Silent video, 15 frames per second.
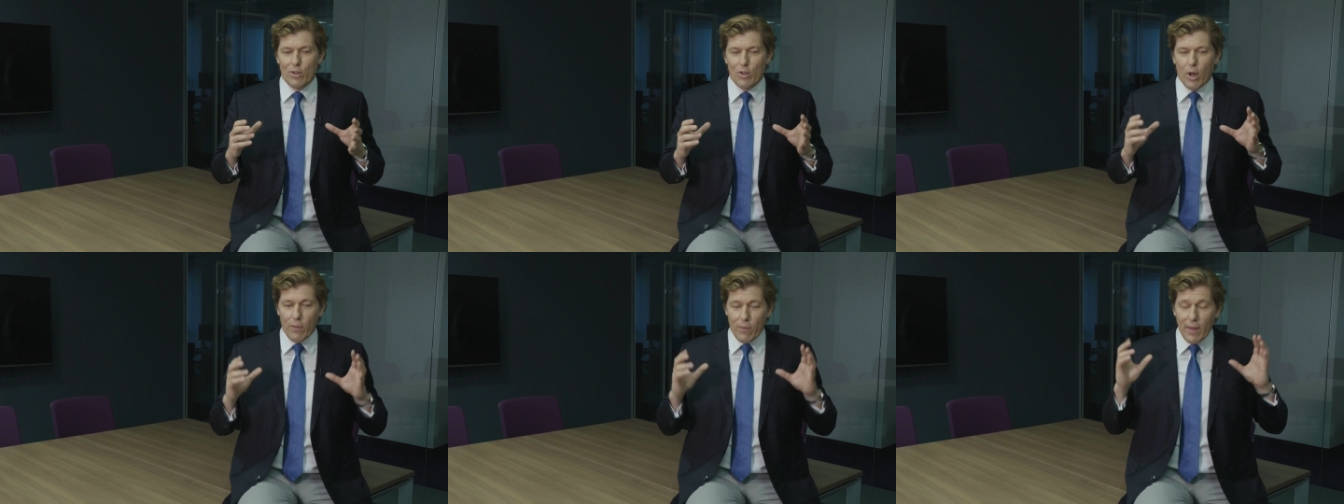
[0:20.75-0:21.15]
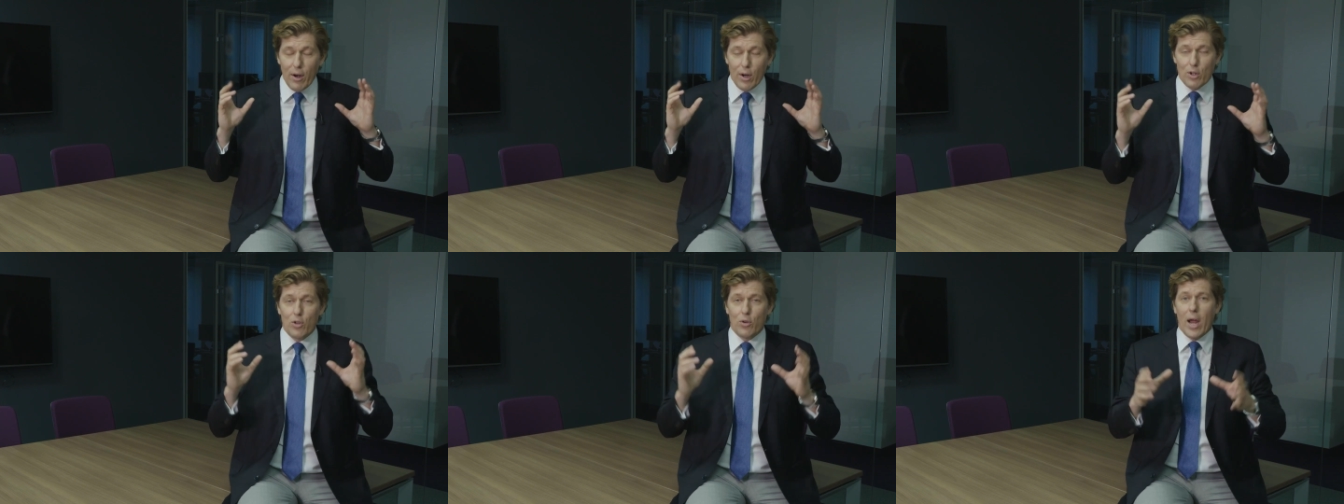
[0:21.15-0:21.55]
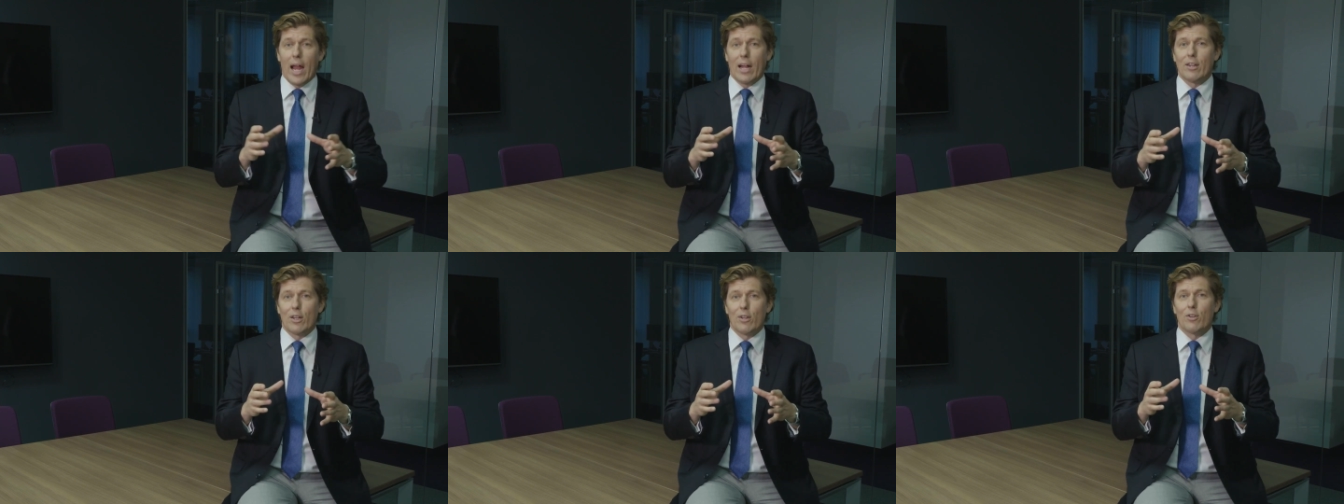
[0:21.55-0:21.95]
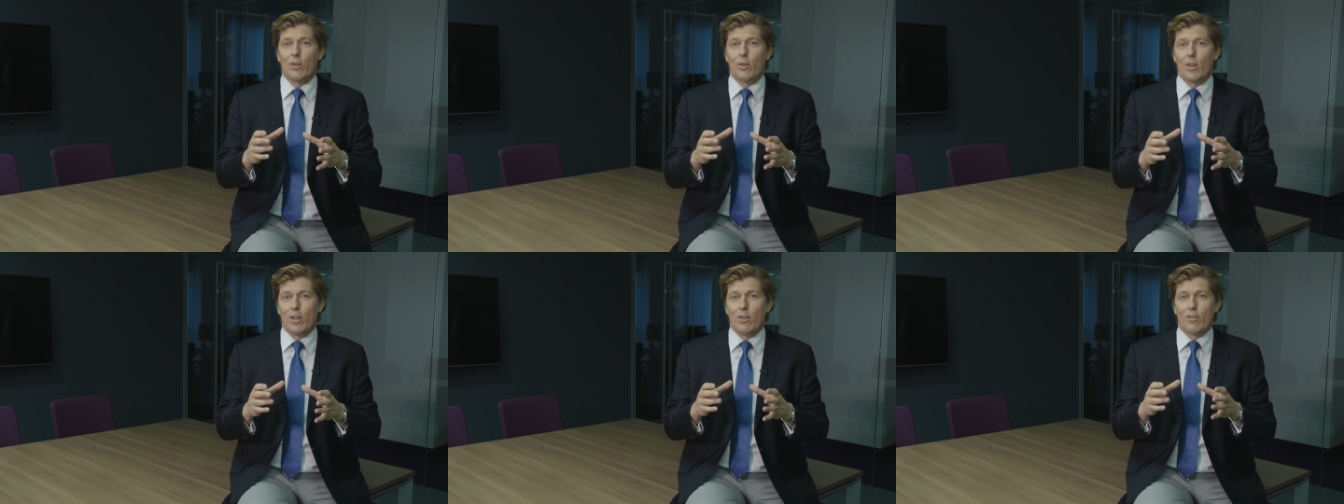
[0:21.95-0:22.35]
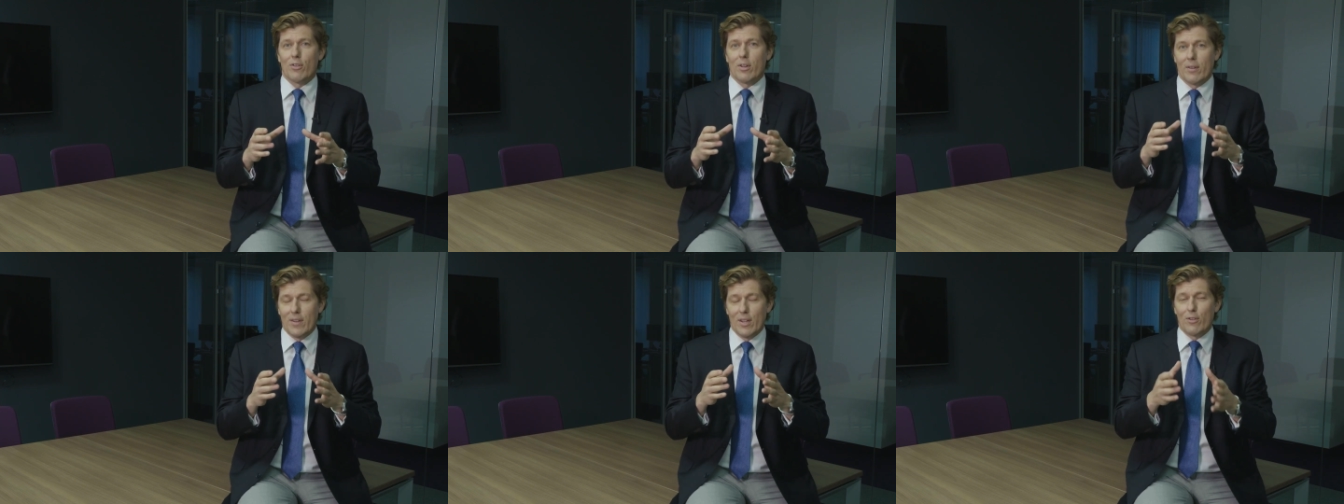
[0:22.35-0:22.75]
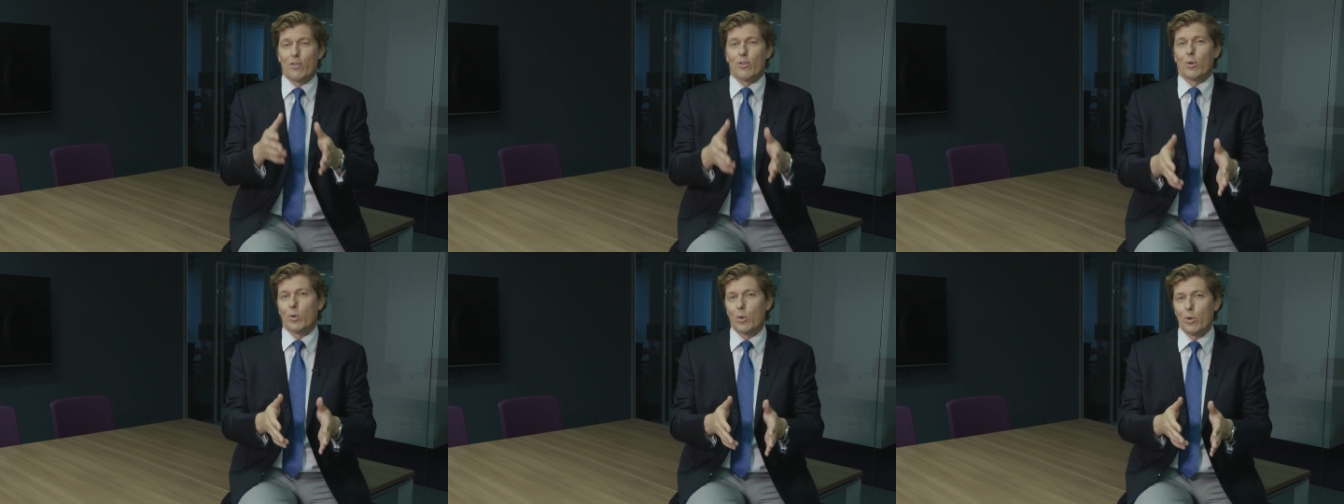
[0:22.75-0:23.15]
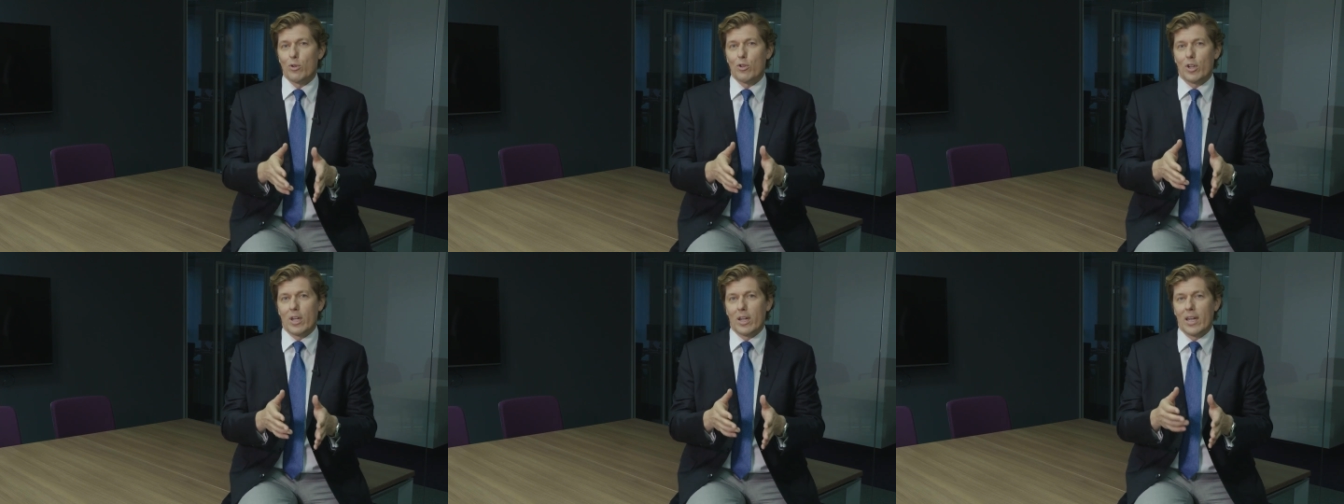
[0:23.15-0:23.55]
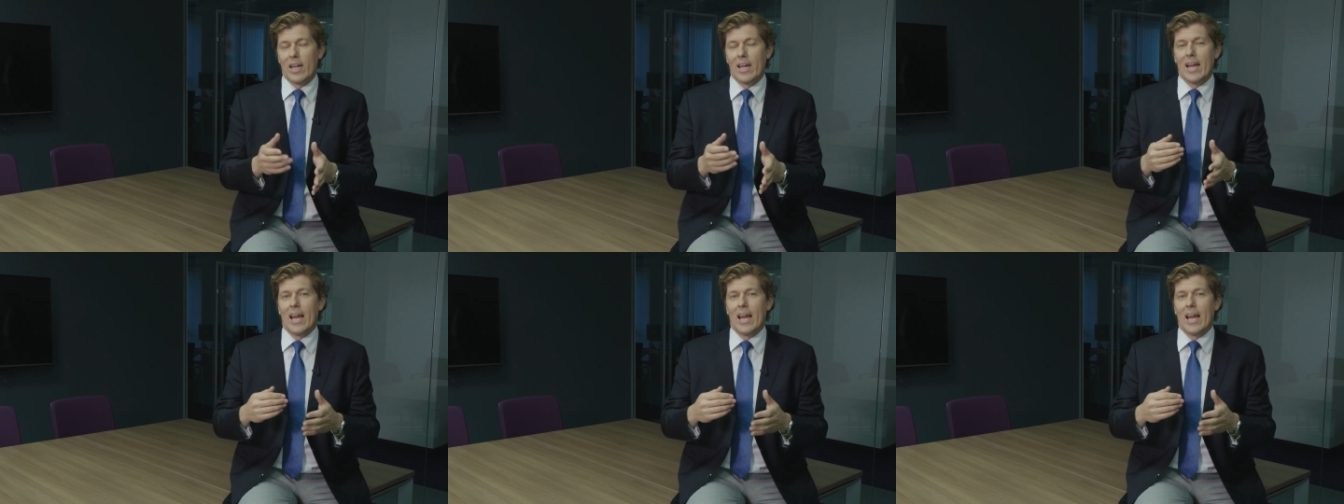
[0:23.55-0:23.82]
to they're attracted to this, this solution